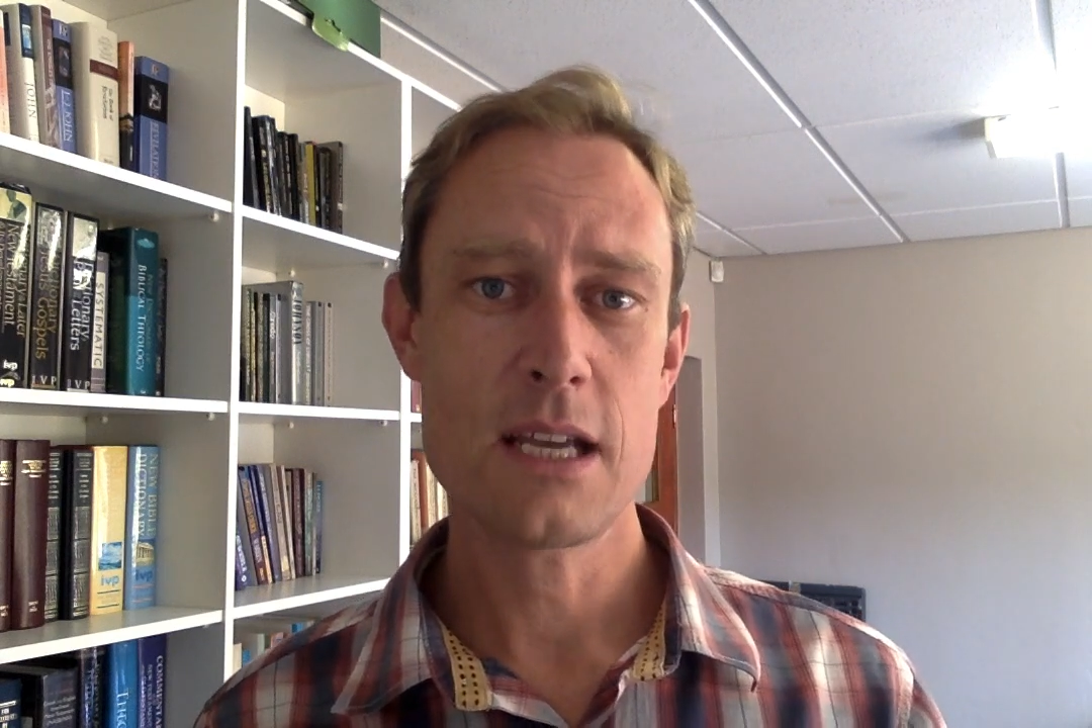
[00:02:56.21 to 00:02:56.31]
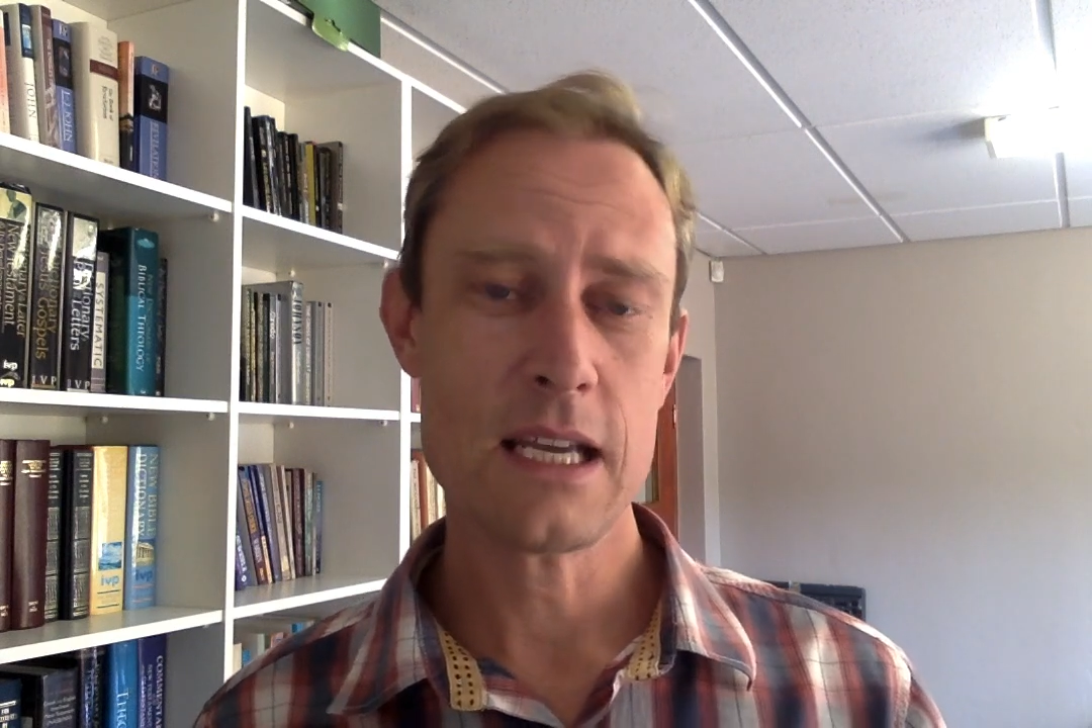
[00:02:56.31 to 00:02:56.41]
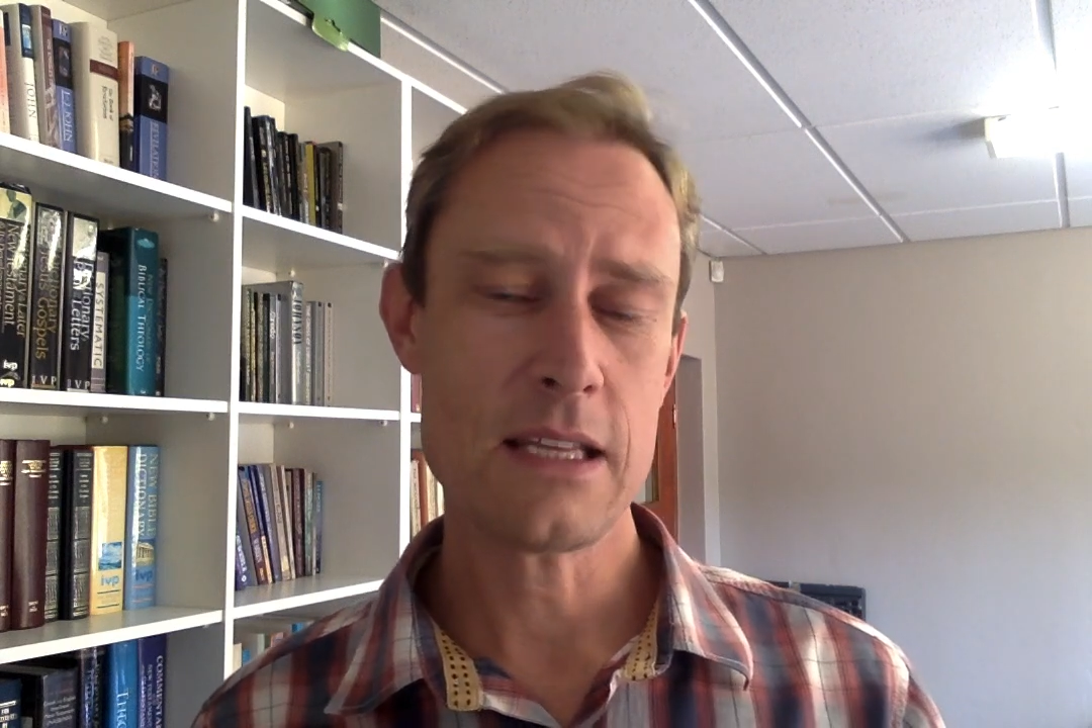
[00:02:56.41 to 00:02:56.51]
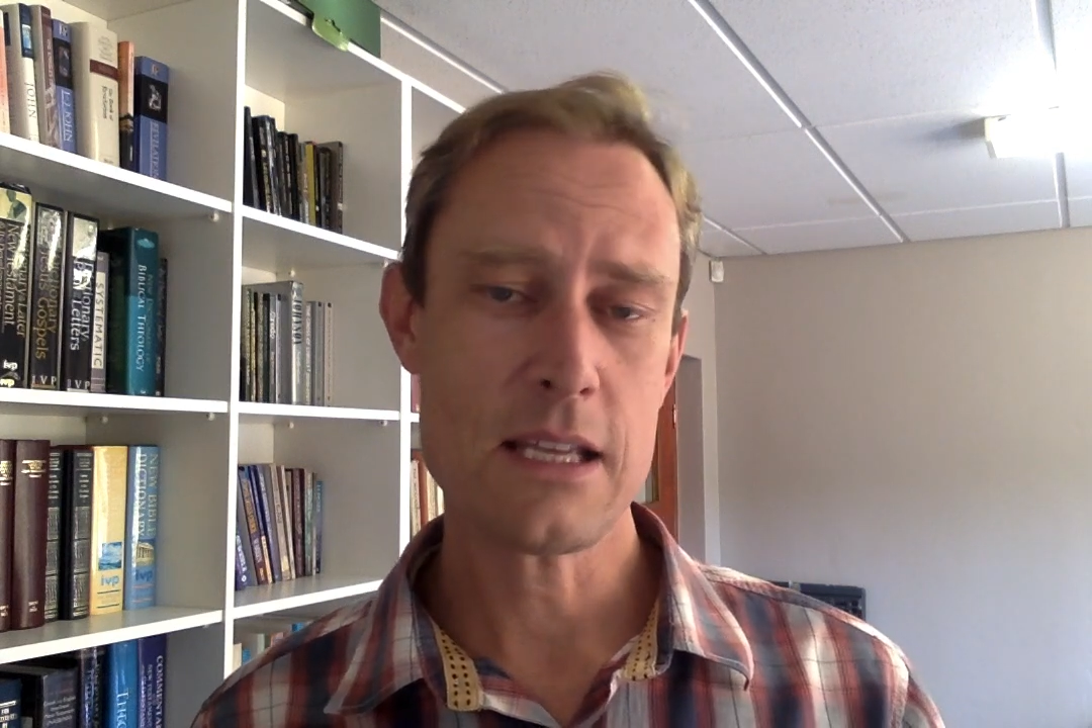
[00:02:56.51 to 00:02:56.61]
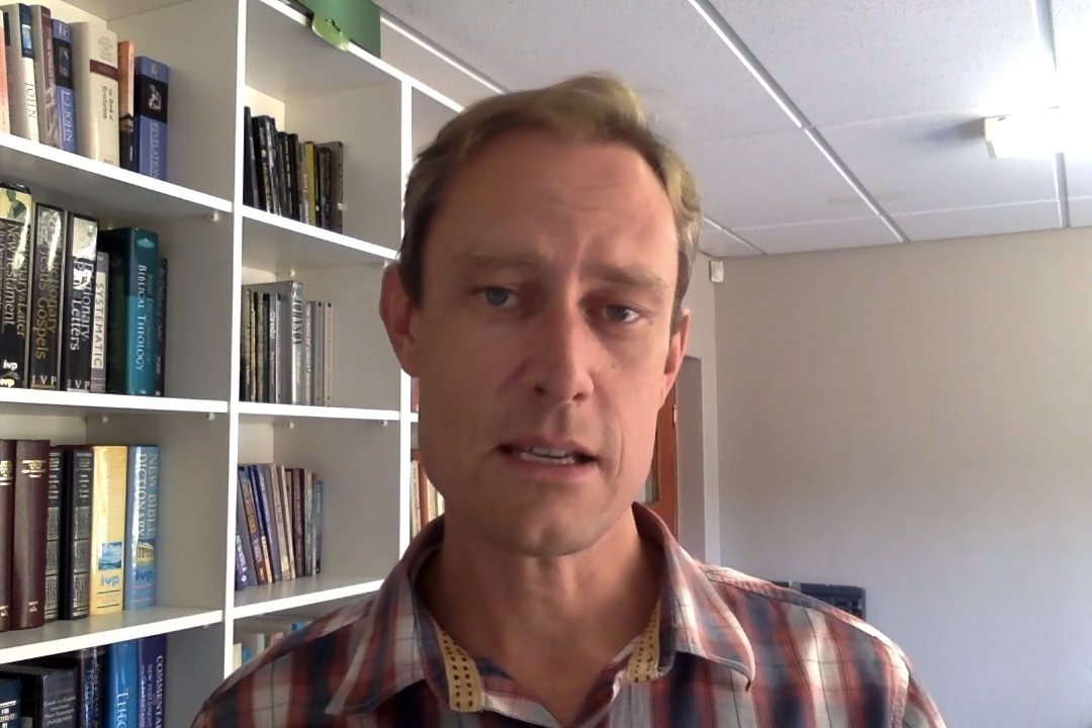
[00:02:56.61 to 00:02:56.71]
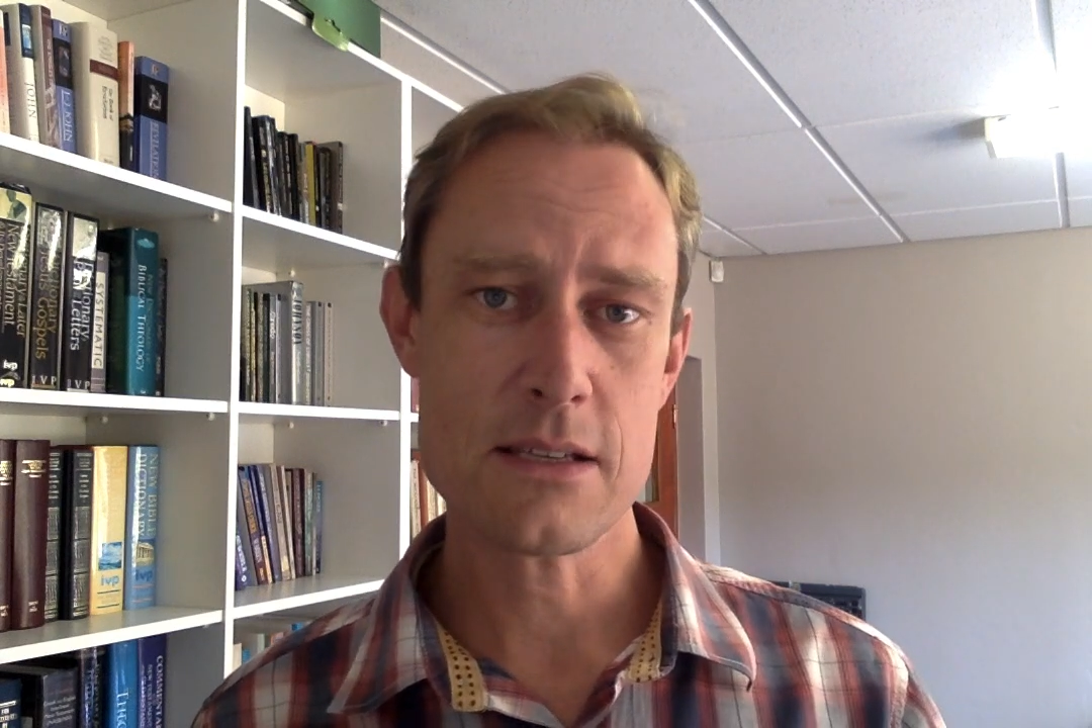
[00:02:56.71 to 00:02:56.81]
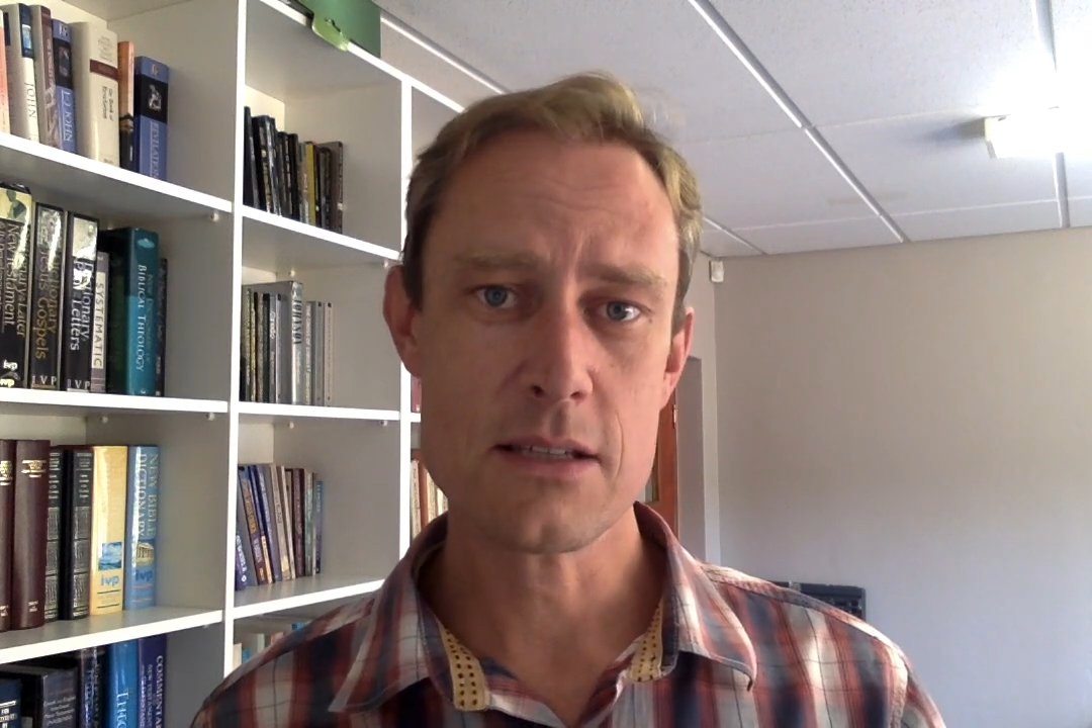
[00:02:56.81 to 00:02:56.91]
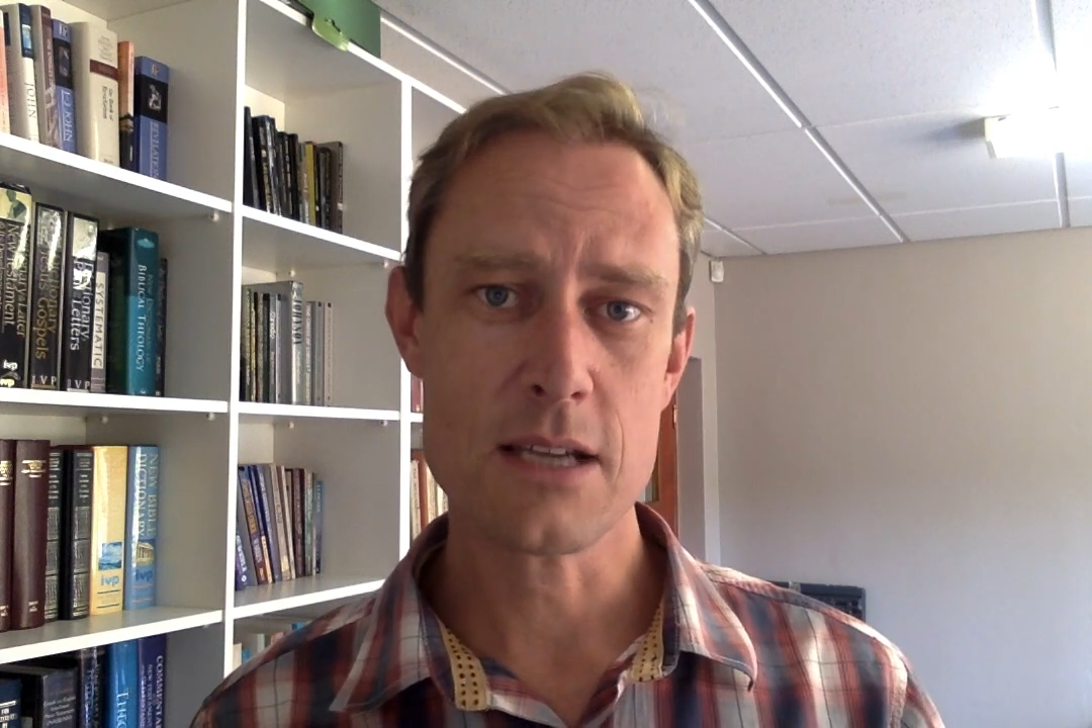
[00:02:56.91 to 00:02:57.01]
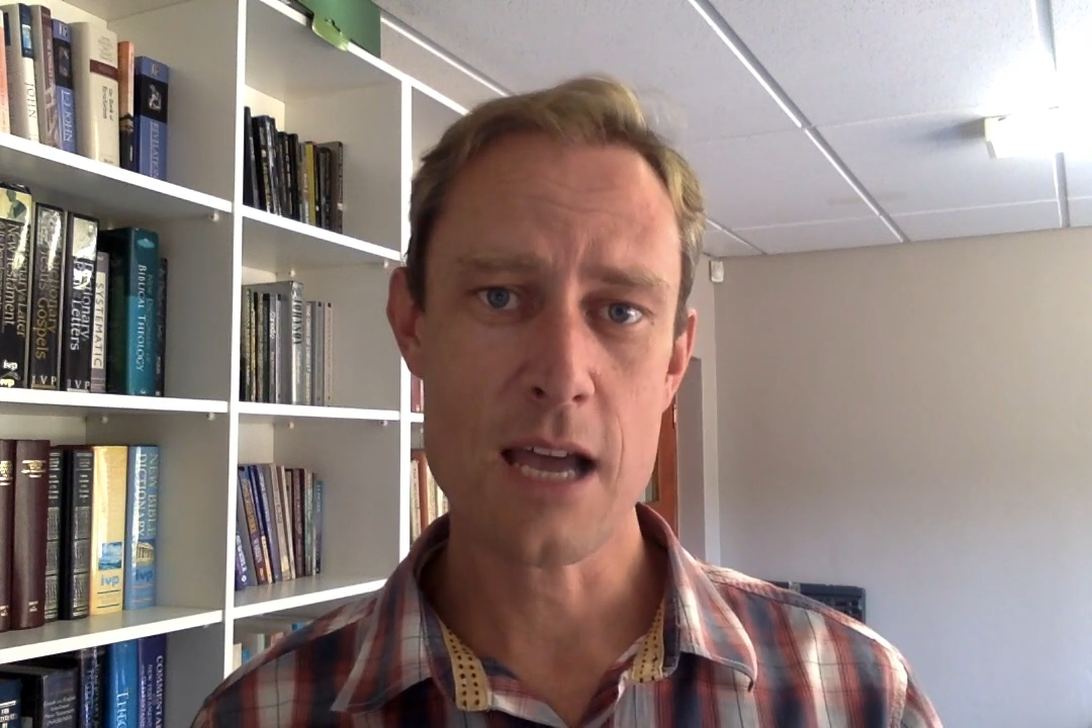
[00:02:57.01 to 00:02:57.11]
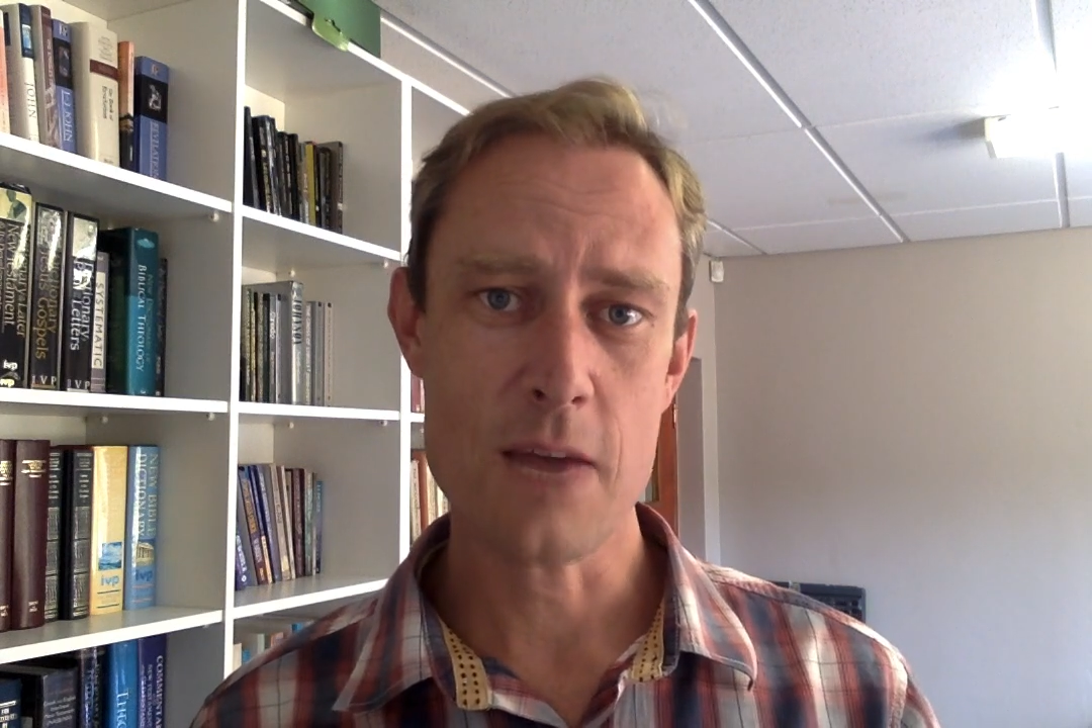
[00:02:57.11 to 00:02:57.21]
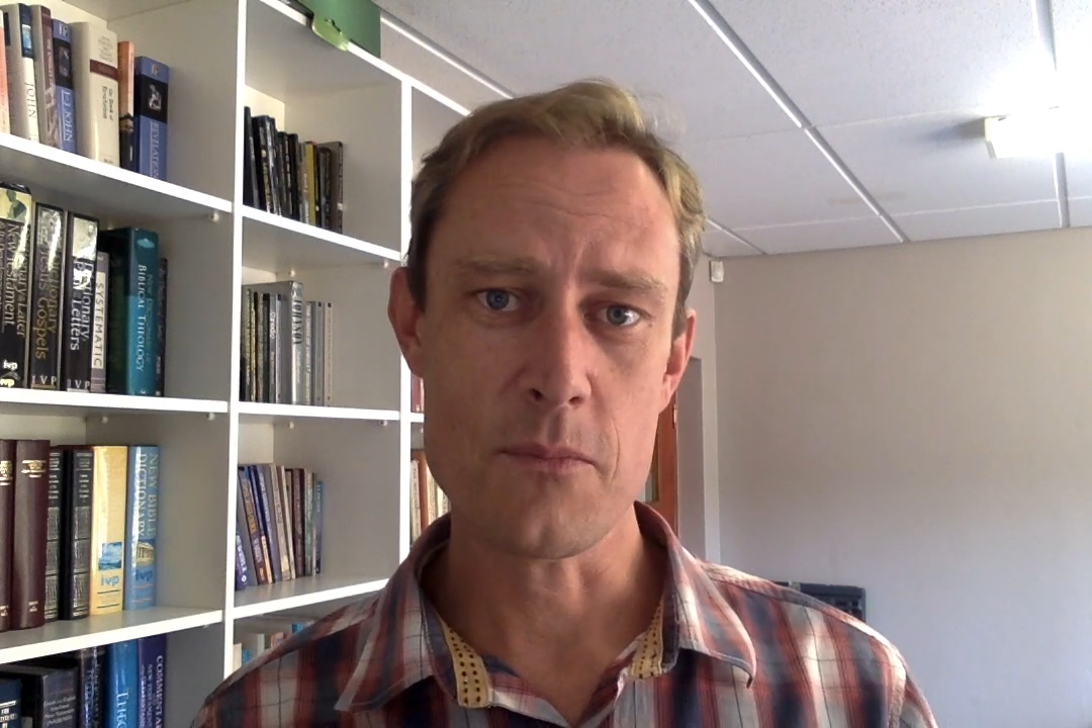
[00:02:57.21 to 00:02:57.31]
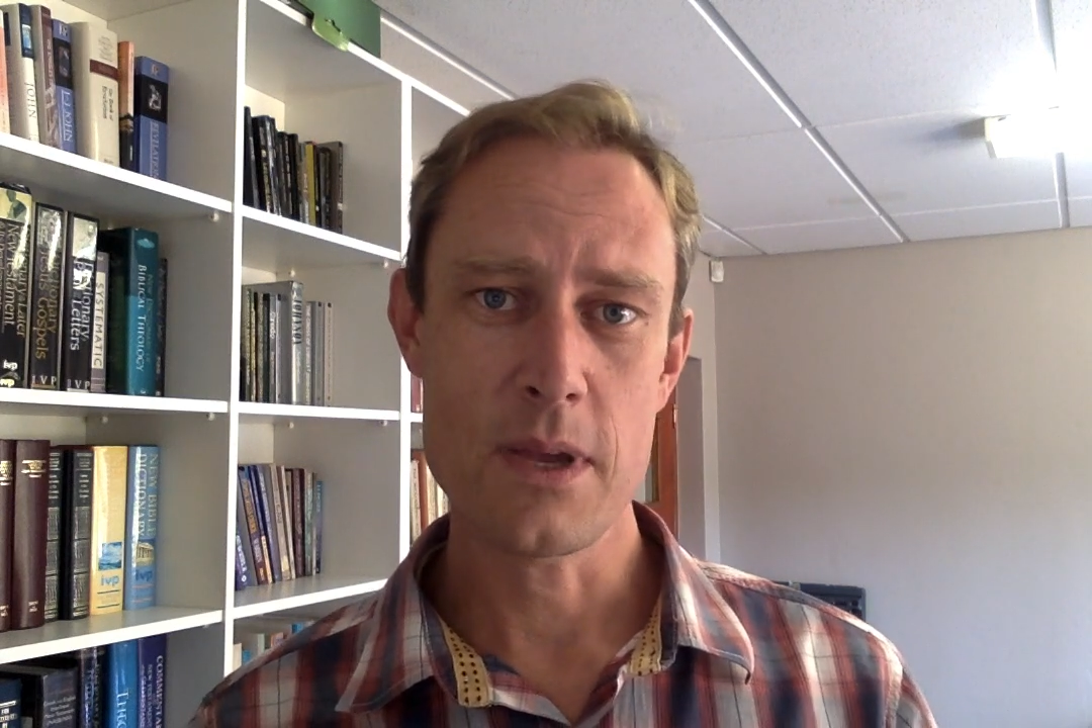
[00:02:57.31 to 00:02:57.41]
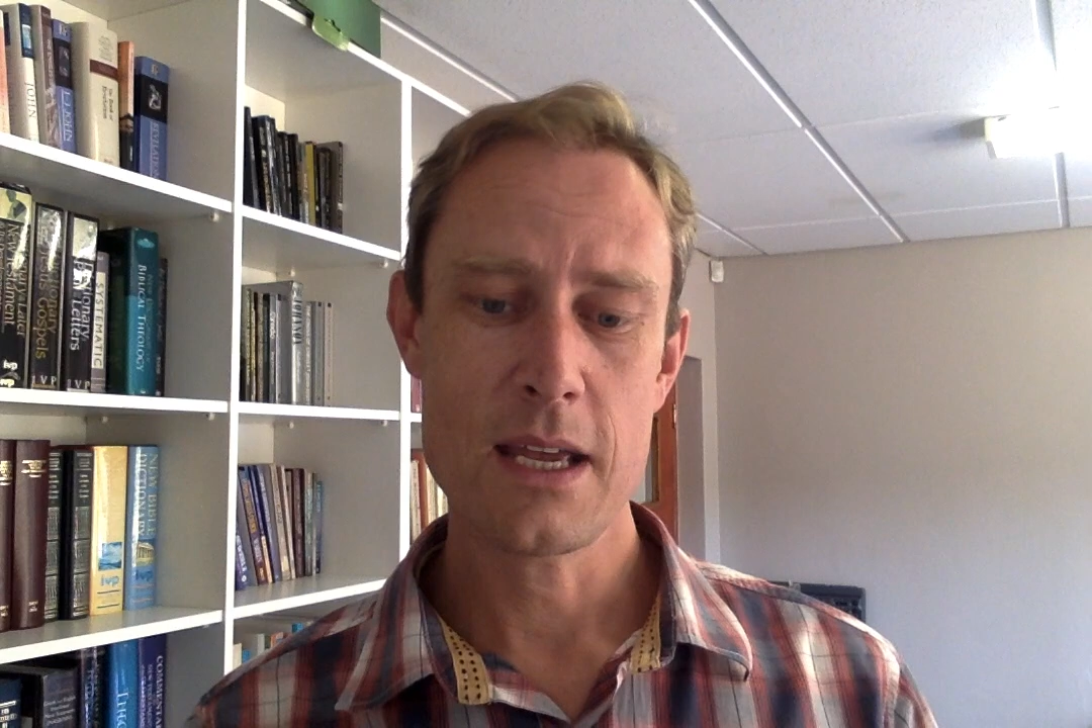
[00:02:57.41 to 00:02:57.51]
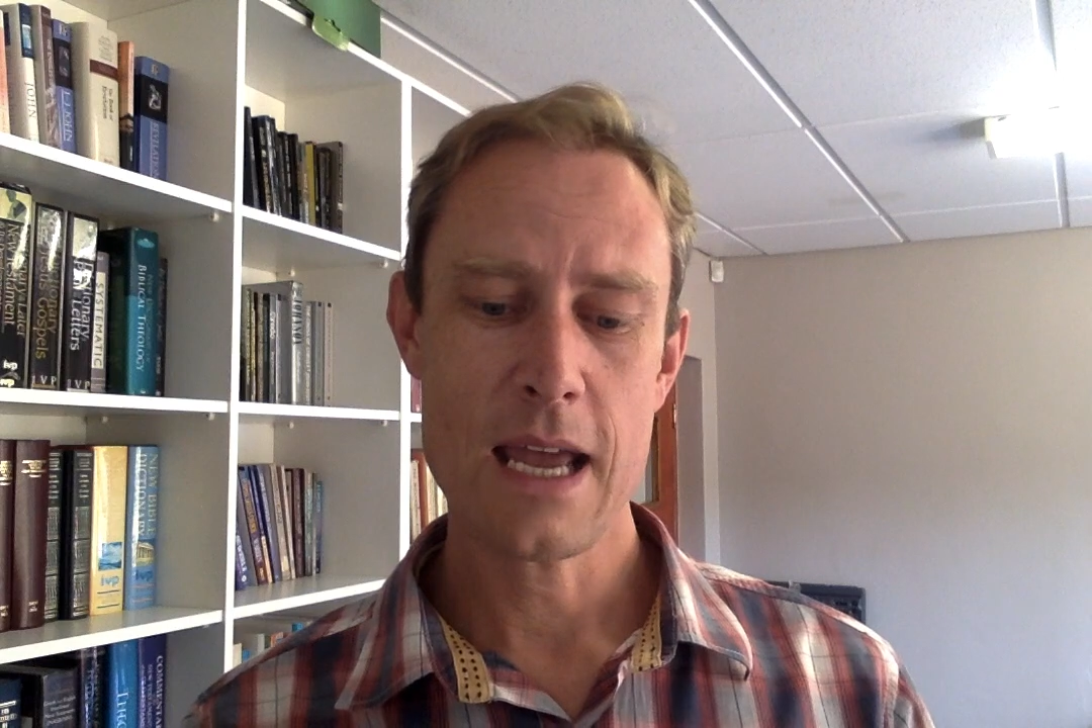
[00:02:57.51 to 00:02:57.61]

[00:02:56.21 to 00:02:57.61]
in the years to come.